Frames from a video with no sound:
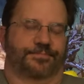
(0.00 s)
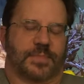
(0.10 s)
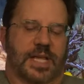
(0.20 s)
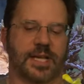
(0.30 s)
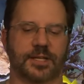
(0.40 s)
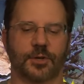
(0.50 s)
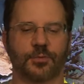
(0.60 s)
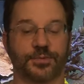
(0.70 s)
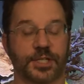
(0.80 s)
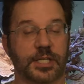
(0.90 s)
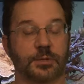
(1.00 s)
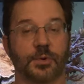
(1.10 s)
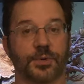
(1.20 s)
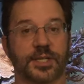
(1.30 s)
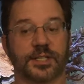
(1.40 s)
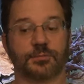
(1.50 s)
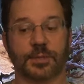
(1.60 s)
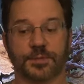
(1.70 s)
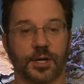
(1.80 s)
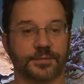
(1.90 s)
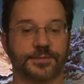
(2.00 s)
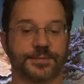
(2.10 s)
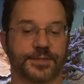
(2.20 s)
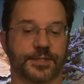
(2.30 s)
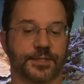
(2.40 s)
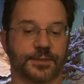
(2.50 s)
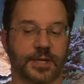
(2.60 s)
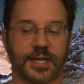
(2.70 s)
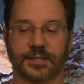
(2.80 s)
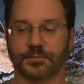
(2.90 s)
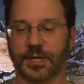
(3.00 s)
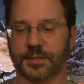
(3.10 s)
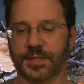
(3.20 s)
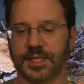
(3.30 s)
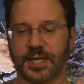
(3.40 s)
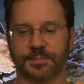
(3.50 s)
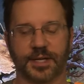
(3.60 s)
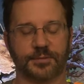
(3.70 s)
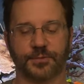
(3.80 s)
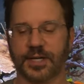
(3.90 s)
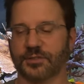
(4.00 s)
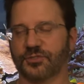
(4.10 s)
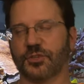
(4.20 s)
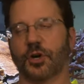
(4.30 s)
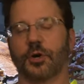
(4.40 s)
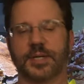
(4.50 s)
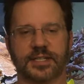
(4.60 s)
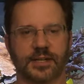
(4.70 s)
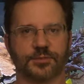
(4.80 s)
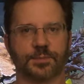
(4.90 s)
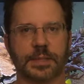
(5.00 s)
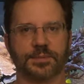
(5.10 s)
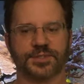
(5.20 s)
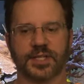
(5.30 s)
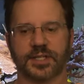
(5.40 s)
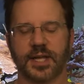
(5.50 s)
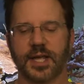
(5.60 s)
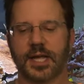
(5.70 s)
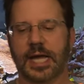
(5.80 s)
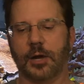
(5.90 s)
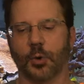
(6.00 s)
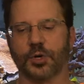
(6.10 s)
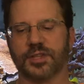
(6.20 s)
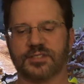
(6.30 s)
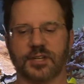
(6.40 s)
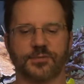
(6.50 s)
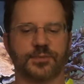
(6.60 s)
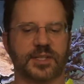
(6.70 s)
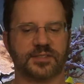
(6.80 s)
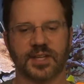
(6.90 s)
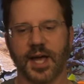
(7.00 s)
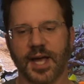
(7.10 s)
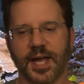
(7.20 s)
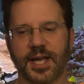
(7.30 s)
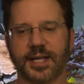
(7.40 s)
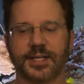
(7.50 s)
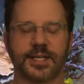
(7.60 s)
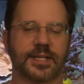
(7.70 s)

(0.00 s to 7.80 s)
And hopefully you won't get ripped off. So I can recommend that. But I've read so many times where people said, I ordered the stuff from this guy.